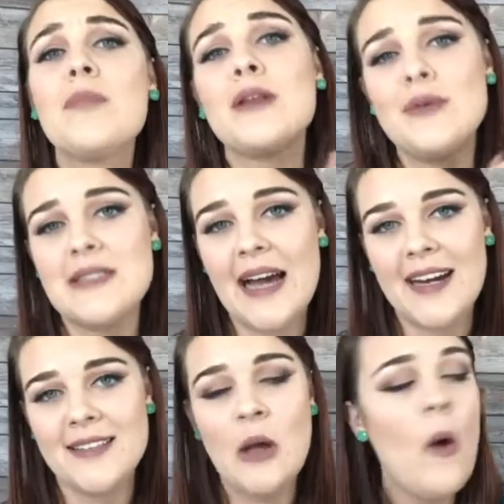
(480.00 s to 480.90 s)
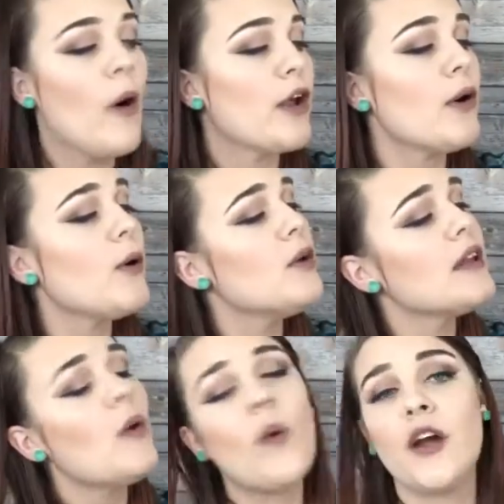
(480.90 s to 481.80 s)
Blue Status, or you're
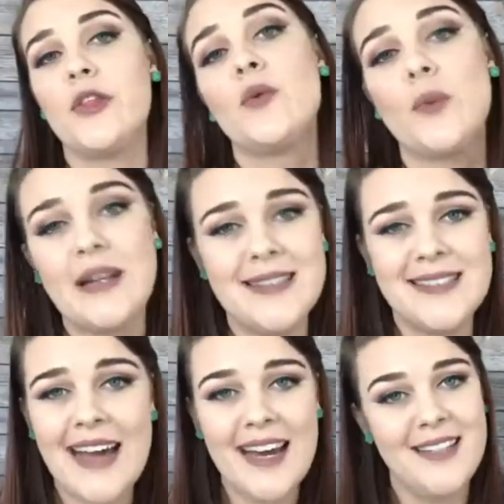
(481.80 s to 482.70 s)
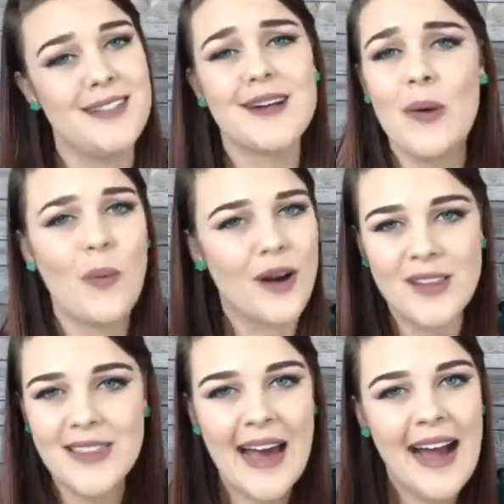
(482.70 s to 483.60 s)
only worth Green Status. You're not
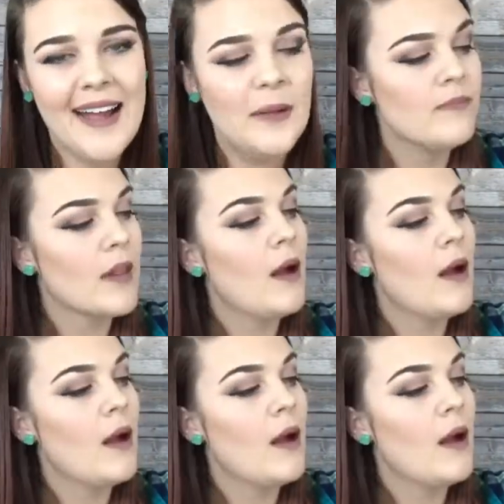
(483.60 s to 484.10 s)
worth that.